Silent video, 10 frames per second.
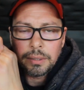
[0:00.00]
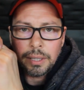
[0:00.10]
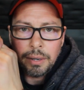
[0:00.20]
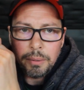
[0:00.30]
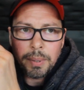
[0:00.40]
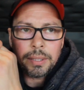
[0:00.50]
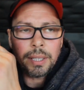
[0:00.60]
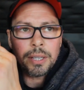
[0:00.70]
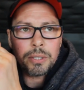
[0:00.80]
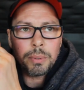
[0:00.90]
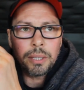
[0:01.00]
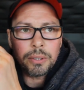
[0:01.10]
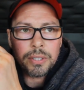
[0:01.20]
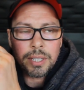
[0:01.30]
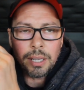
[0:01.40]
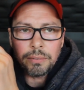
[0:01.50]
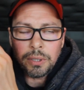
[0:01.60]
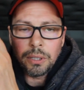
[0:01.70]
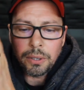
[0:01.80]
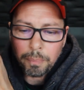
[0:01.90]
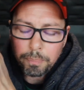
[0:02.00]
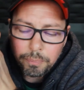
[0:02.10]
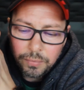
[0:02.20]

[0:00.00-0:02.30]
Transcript: Everybody has to understand we are